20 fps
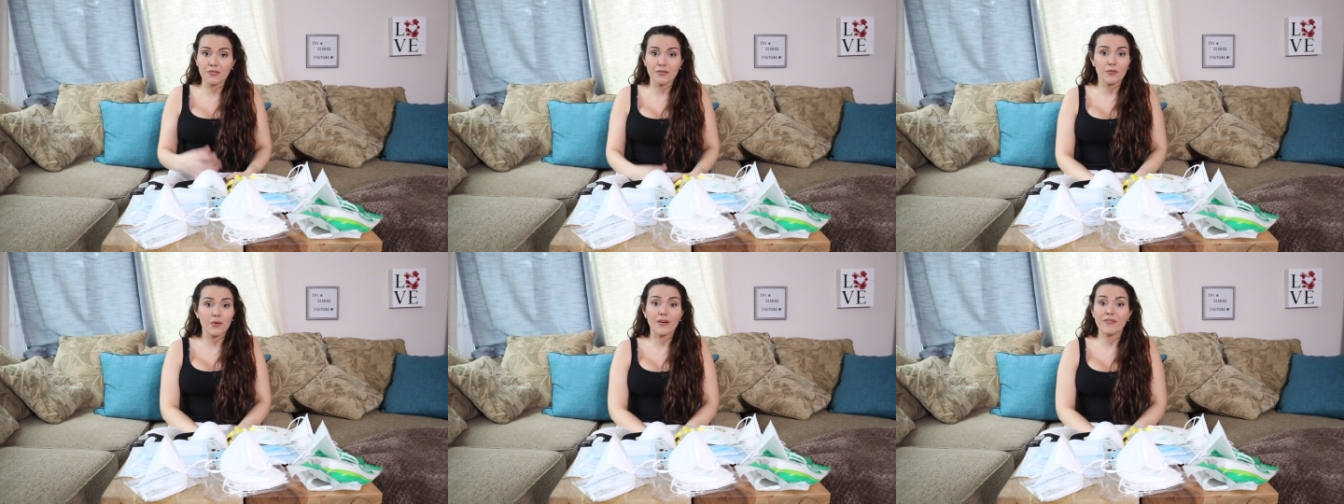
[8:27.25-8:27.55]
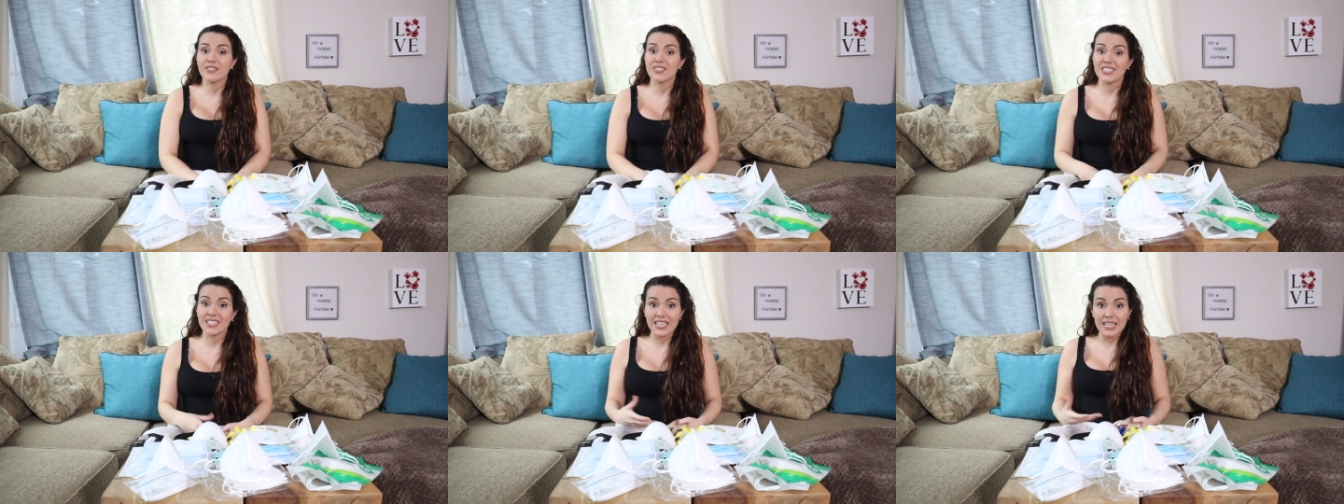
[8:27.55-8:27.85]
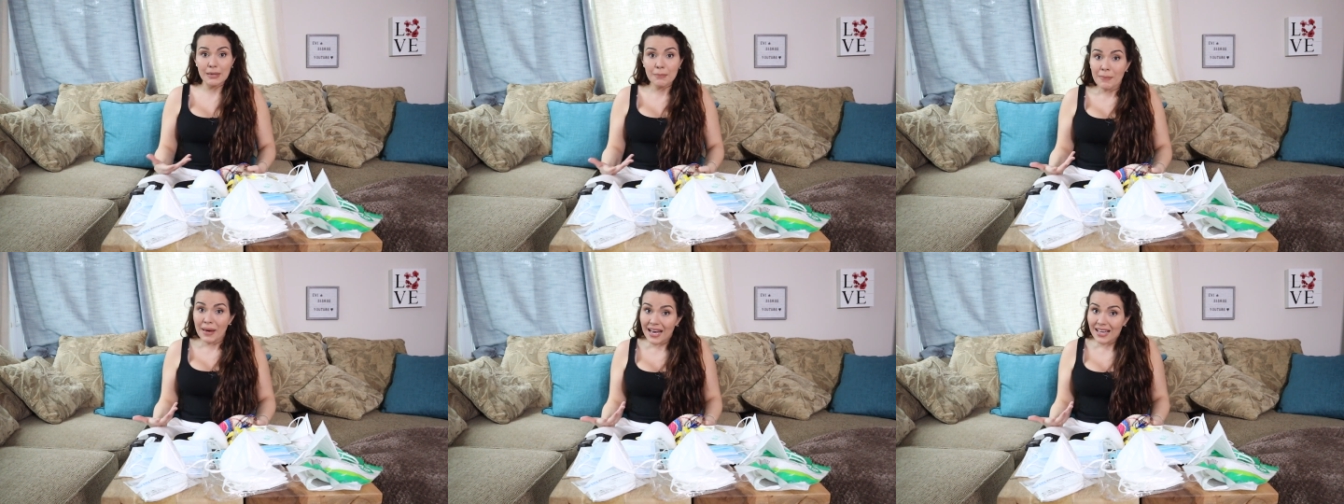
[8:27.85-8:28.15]
If you have a
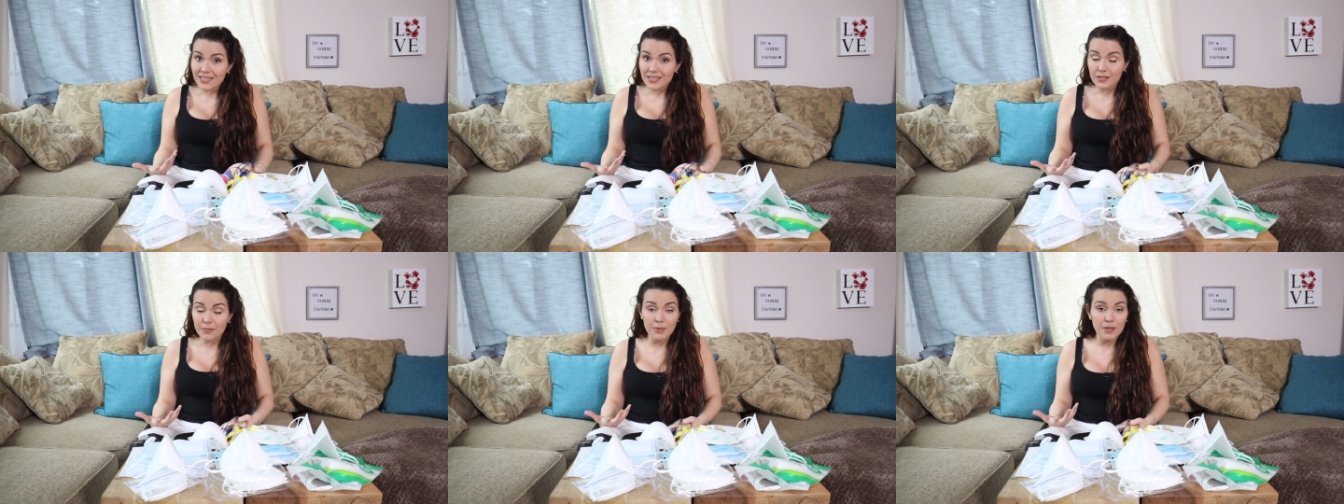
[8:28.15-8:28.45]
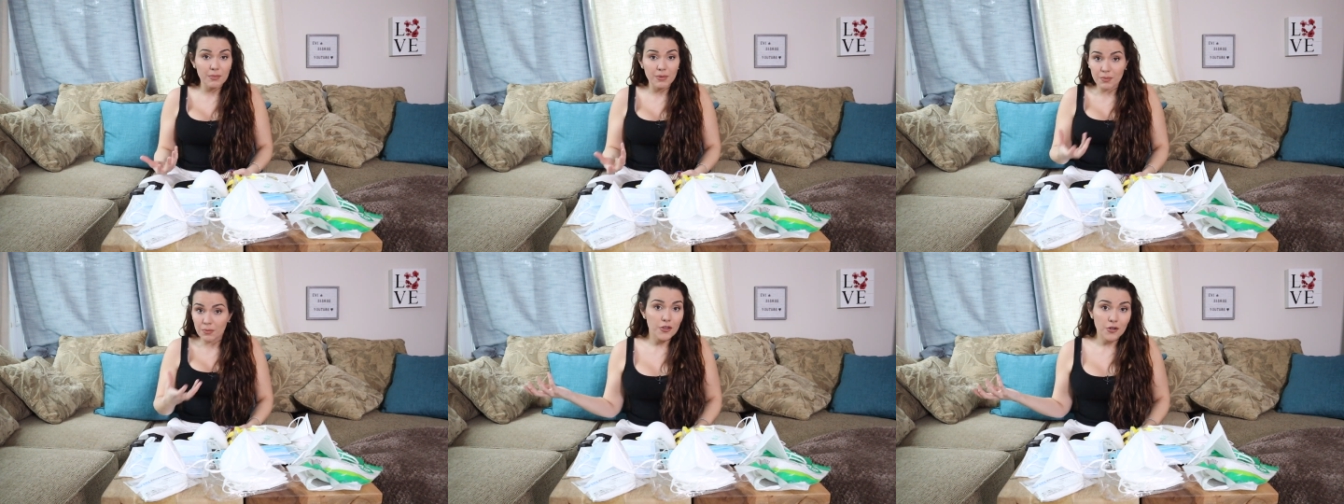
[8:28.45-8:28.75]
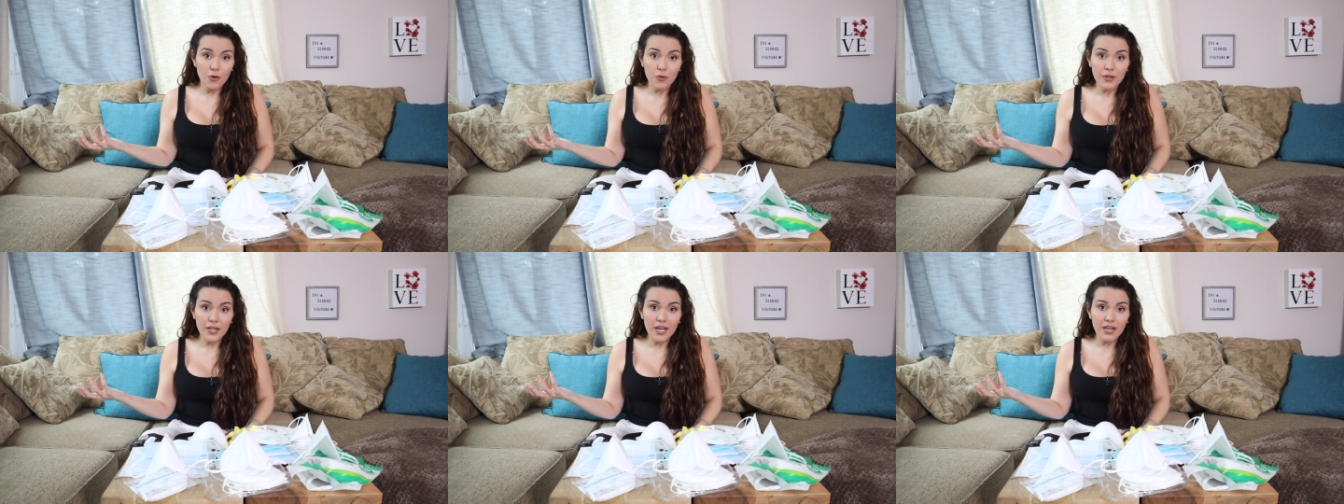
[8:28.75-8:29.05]
ski mask, maybe
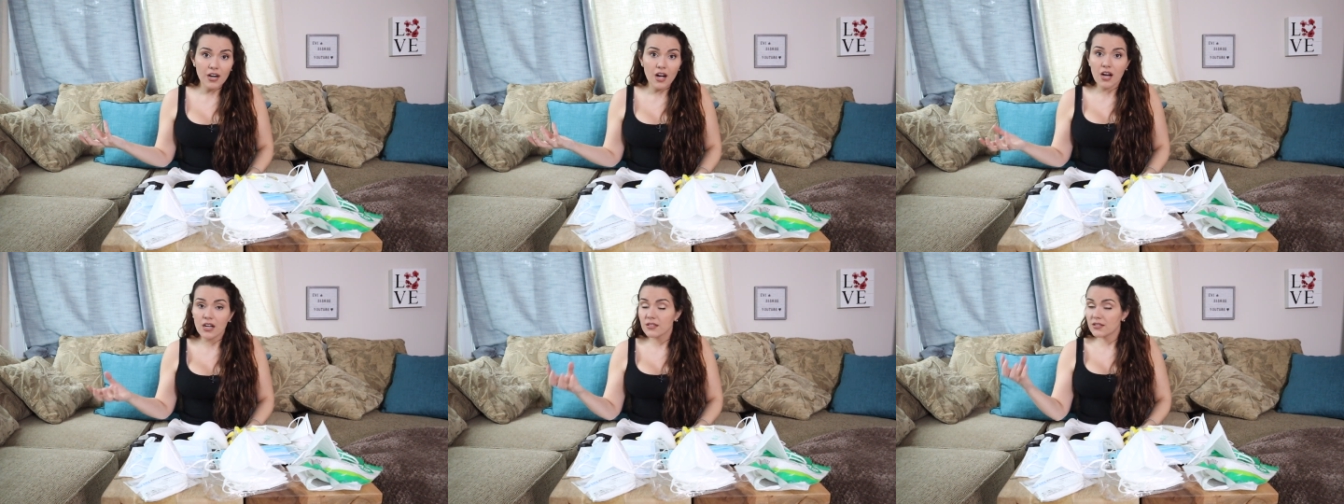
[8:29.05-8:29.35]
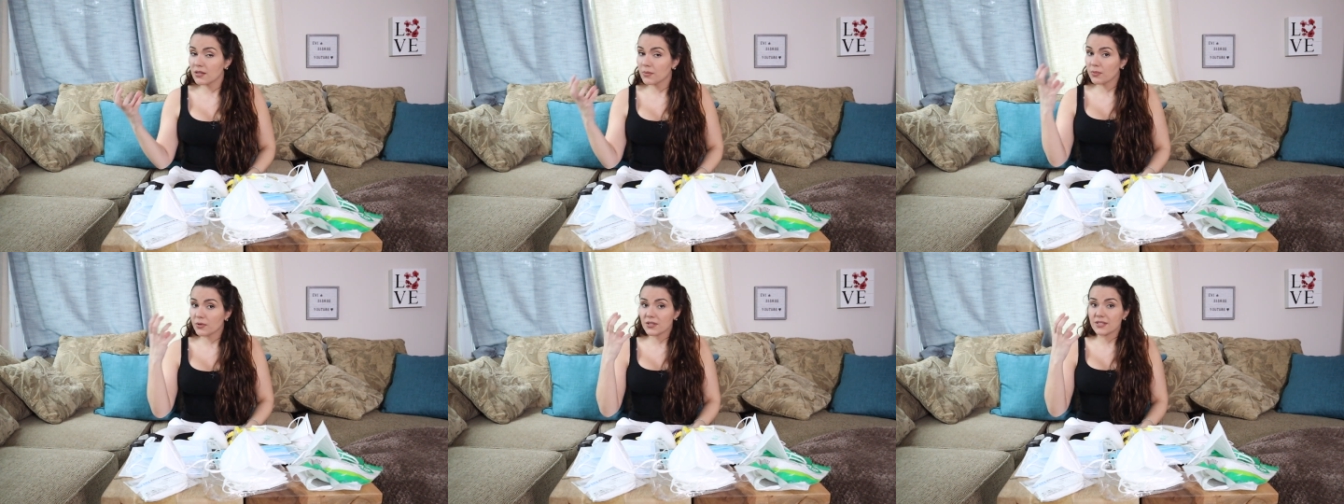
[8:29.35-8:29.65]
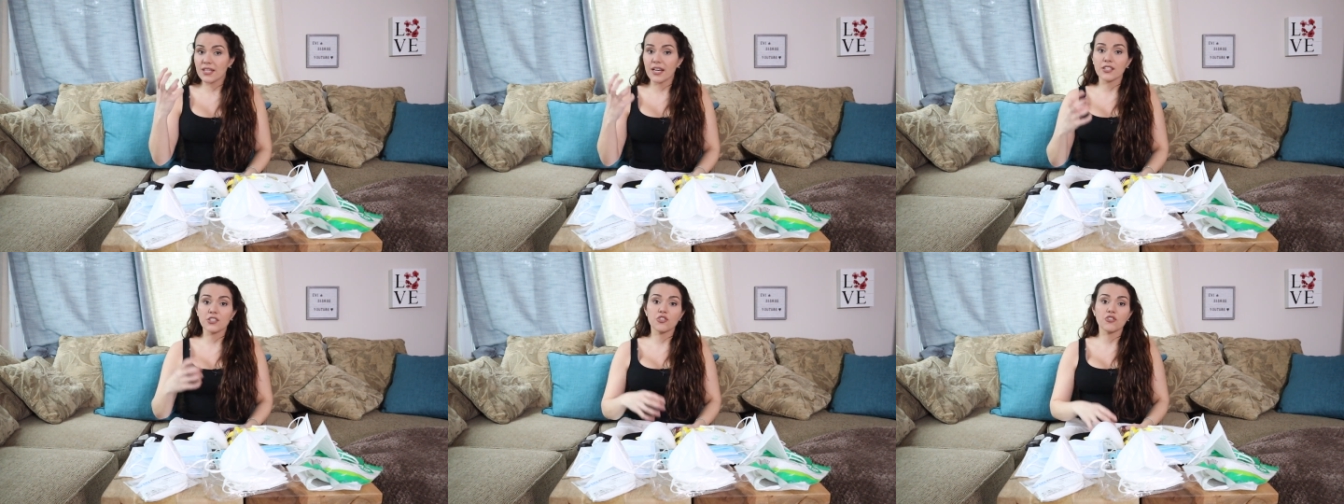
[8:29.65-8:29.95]
throw that on to
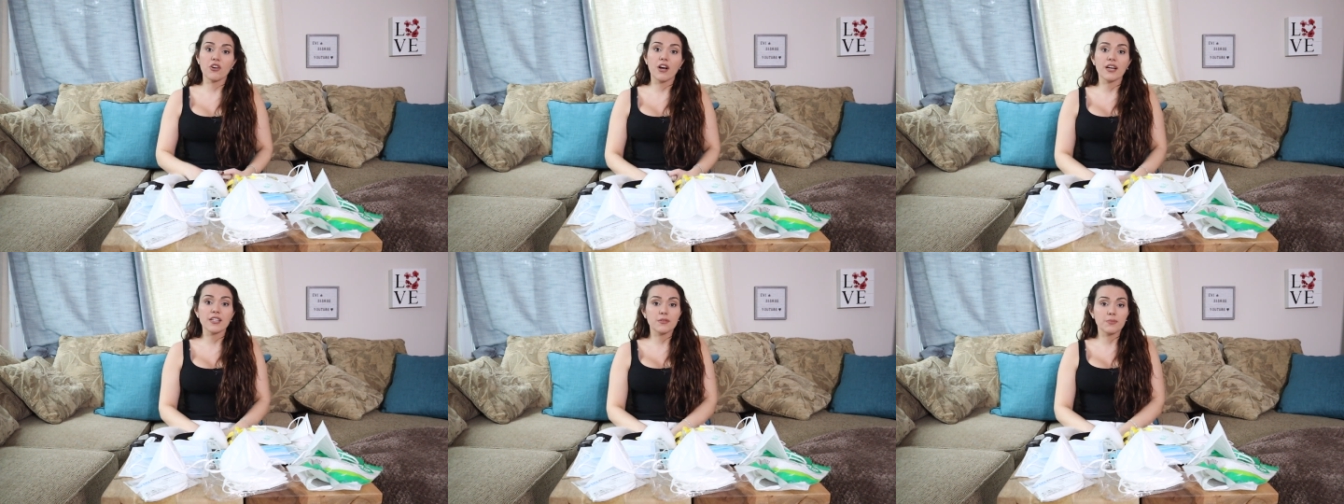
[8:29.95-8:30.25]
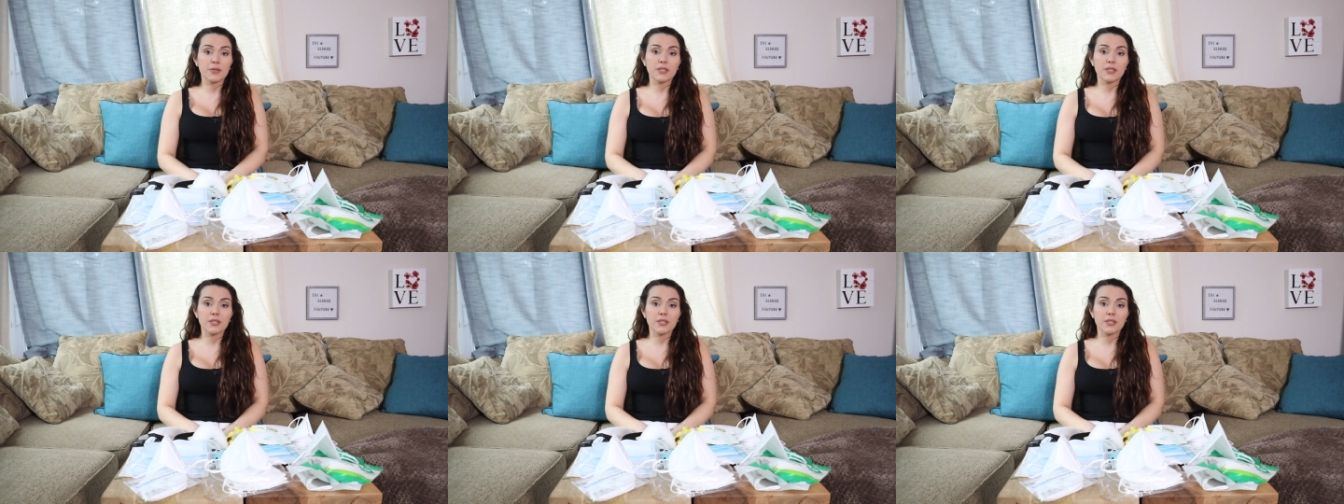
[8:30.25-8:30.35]
protect your eyes,